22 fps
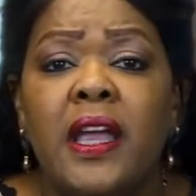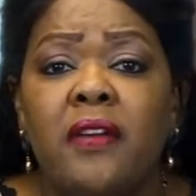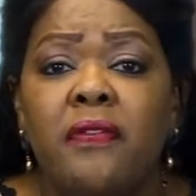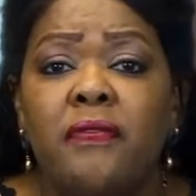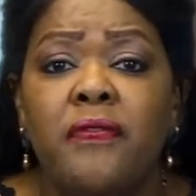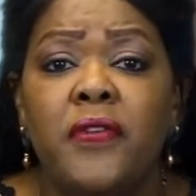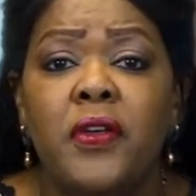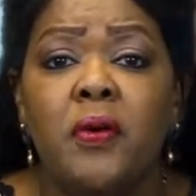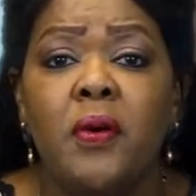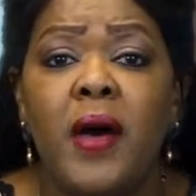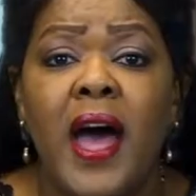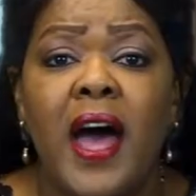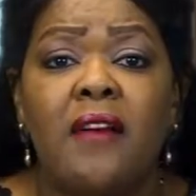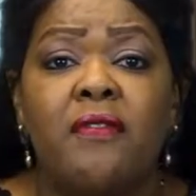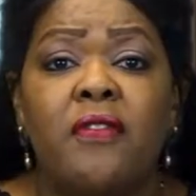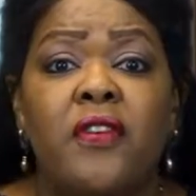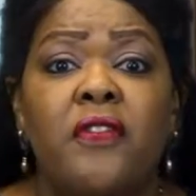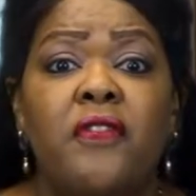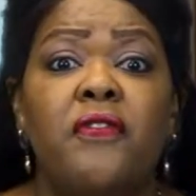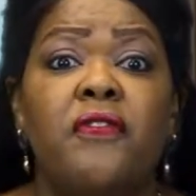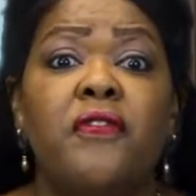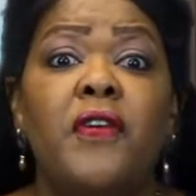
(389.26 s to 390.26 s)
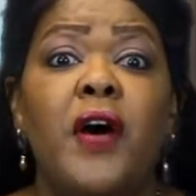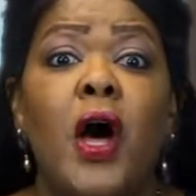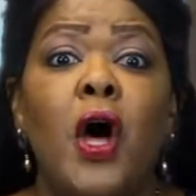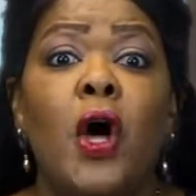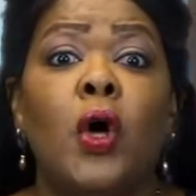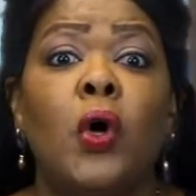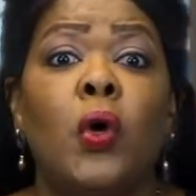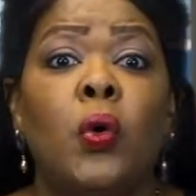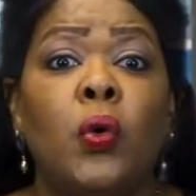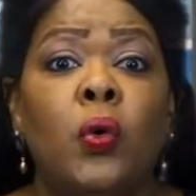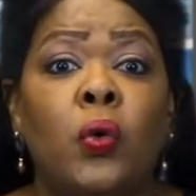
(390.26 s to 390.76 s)
If you have a
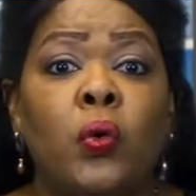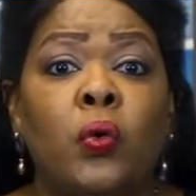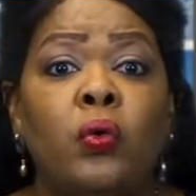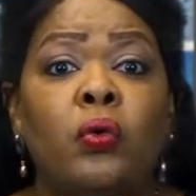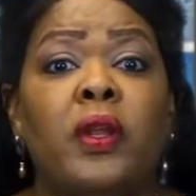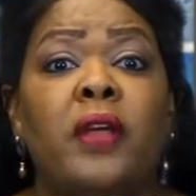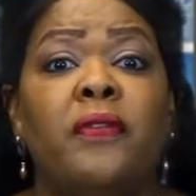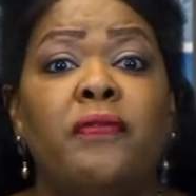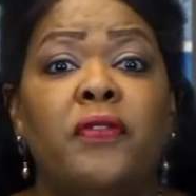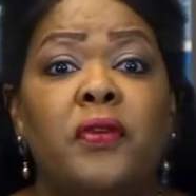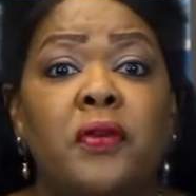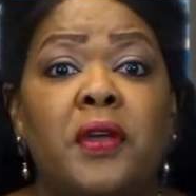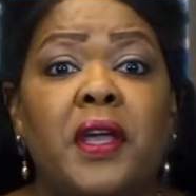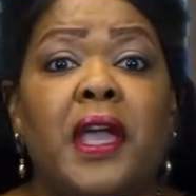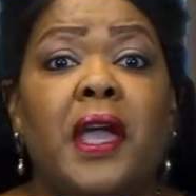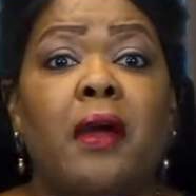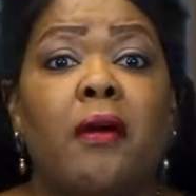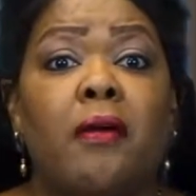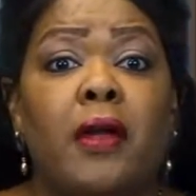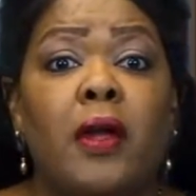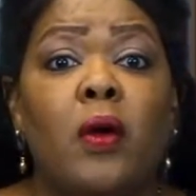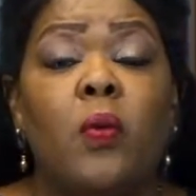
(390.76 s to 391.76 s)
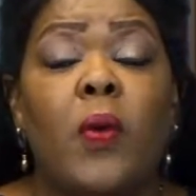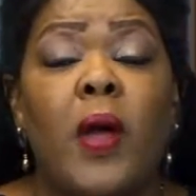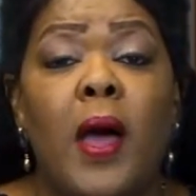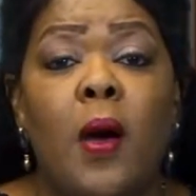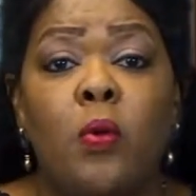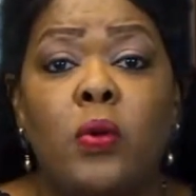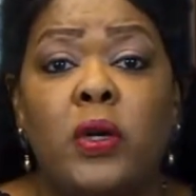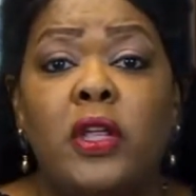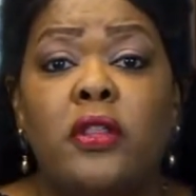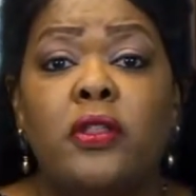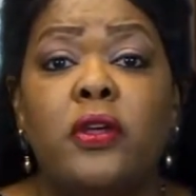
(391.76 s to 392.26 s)
phone, if you carry
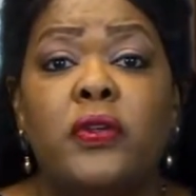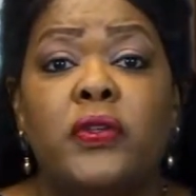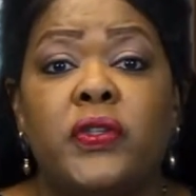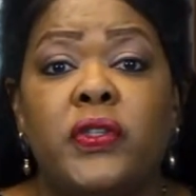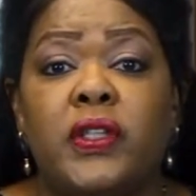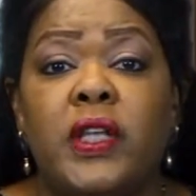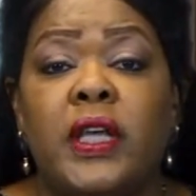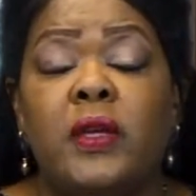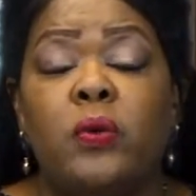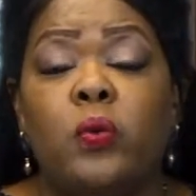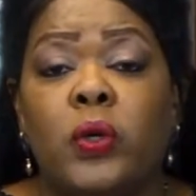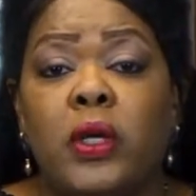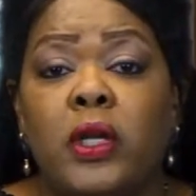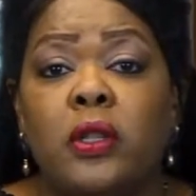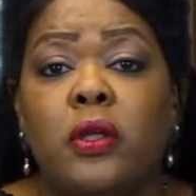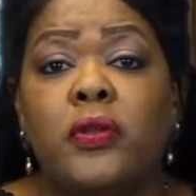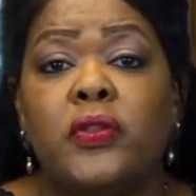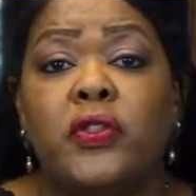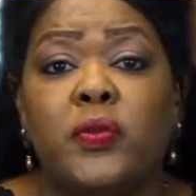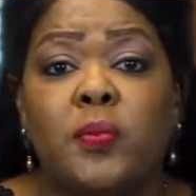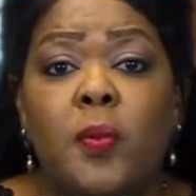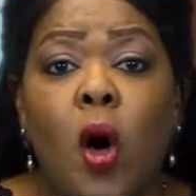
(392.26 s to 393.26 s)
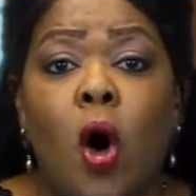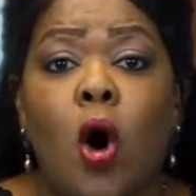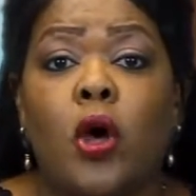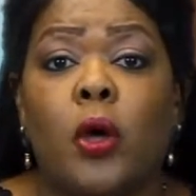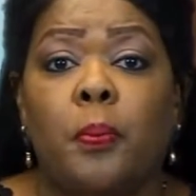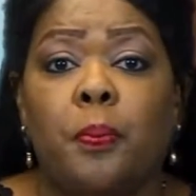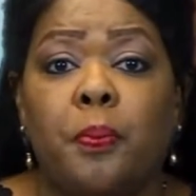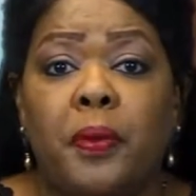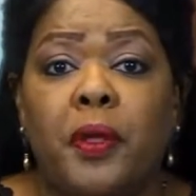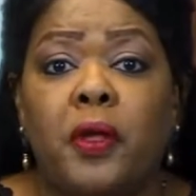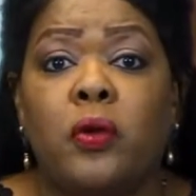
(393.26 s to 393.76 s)
around one of those
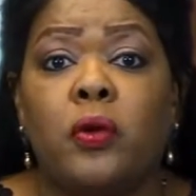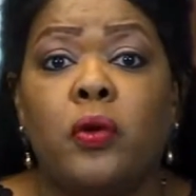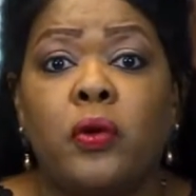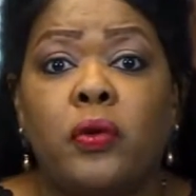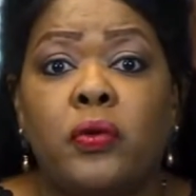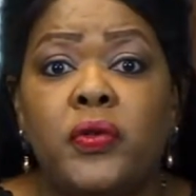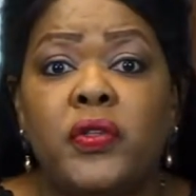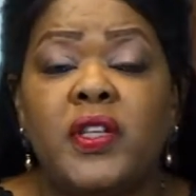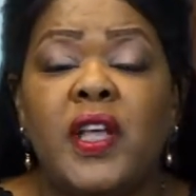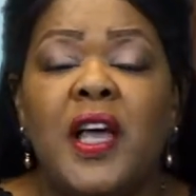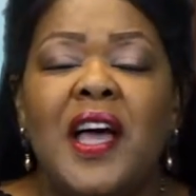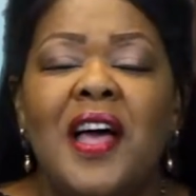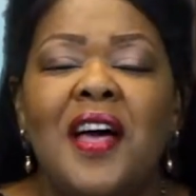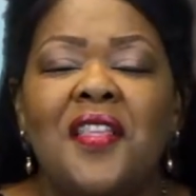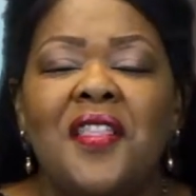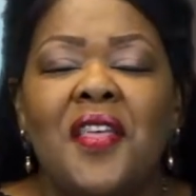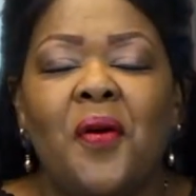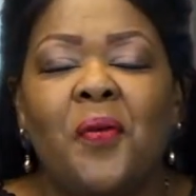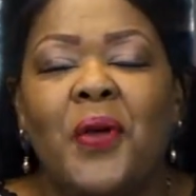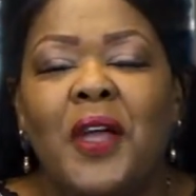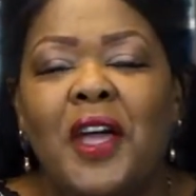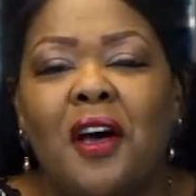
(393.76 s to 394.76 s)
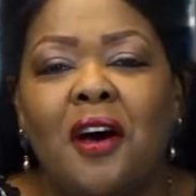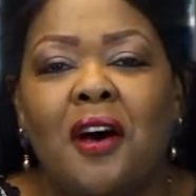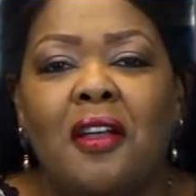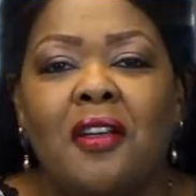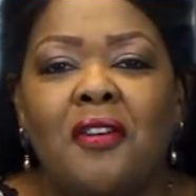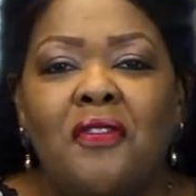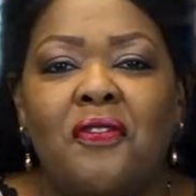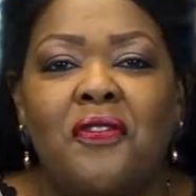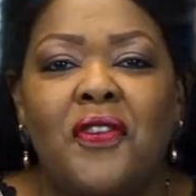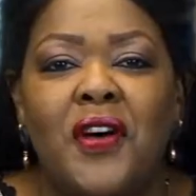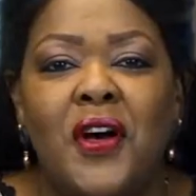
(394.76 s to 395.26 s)
small computers that we
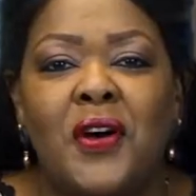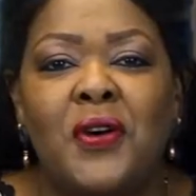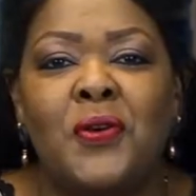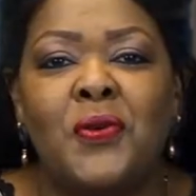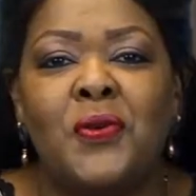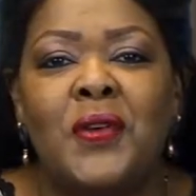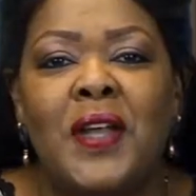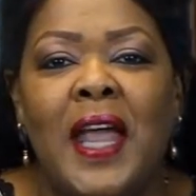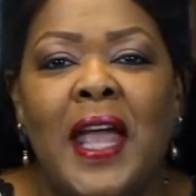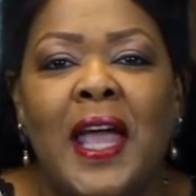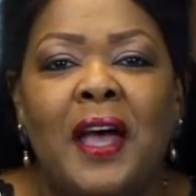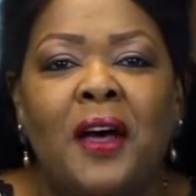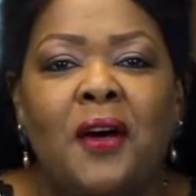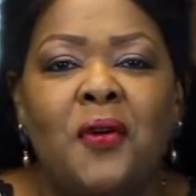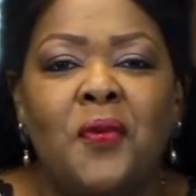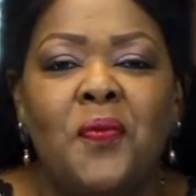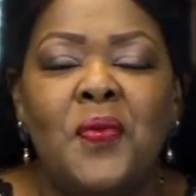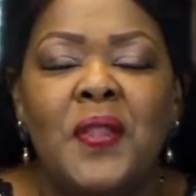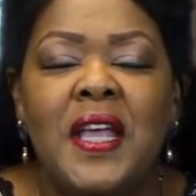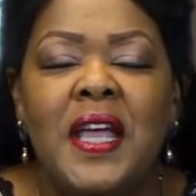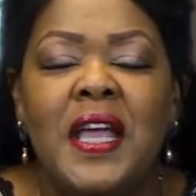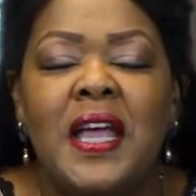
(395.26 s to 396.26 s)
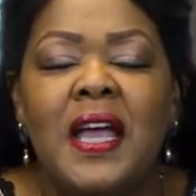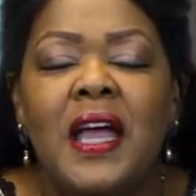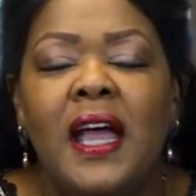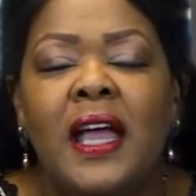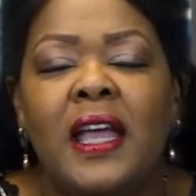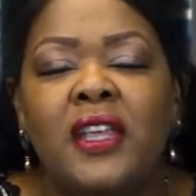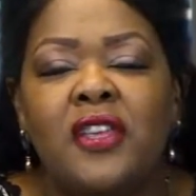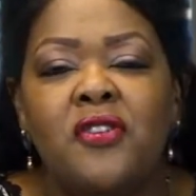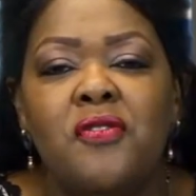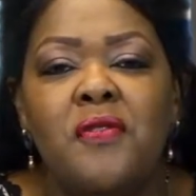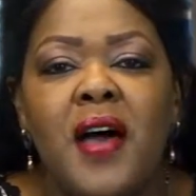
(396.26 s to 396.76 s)
call a phone now,
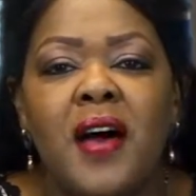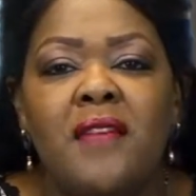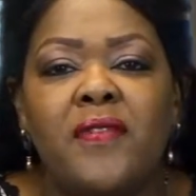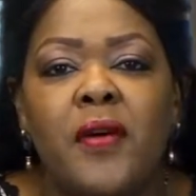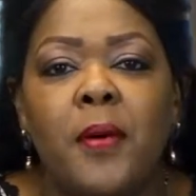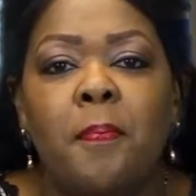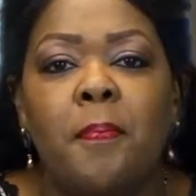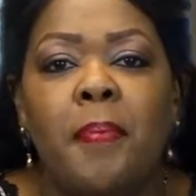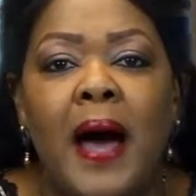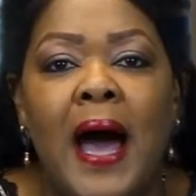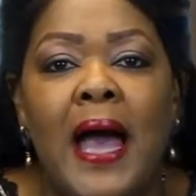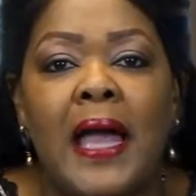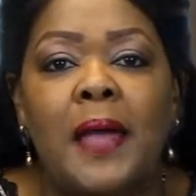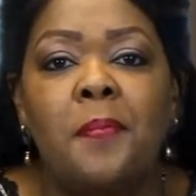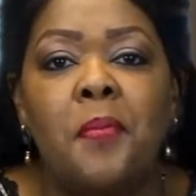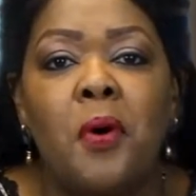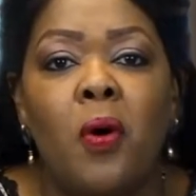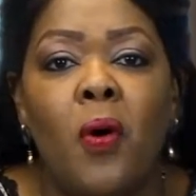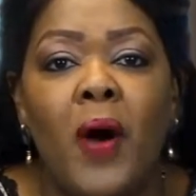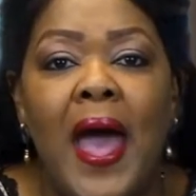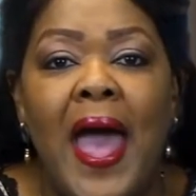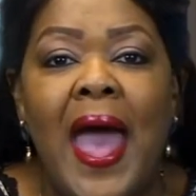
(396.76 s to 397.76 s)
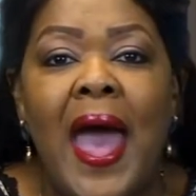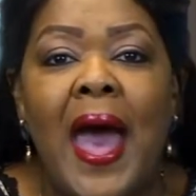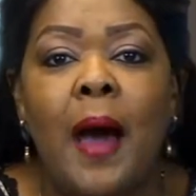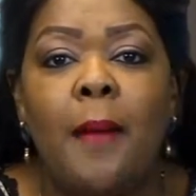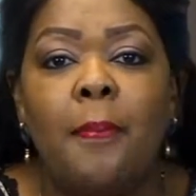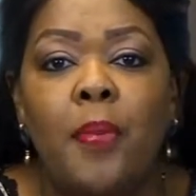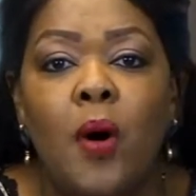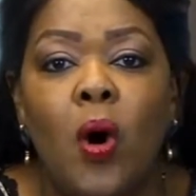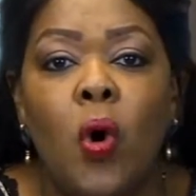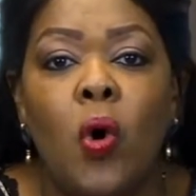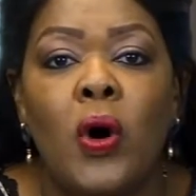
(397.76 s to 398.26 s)
and you have a Bible
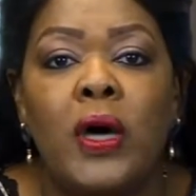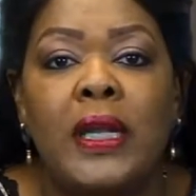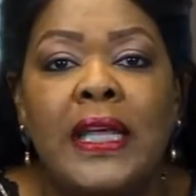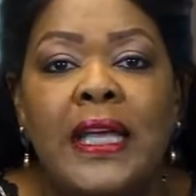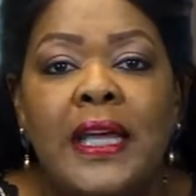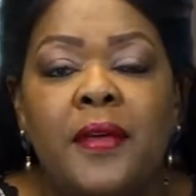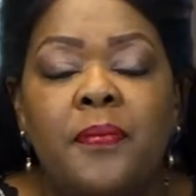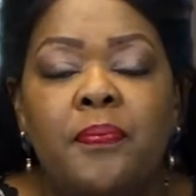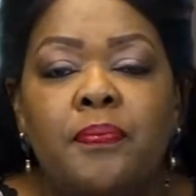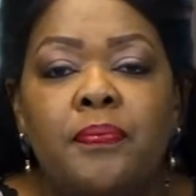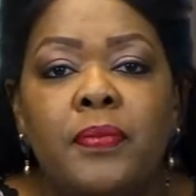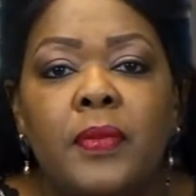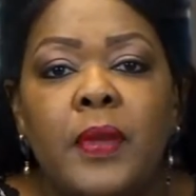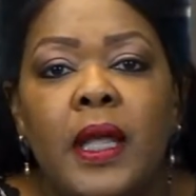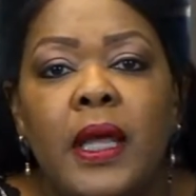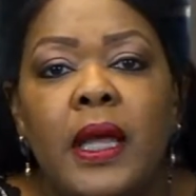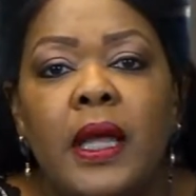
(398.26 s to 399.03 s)
app on it,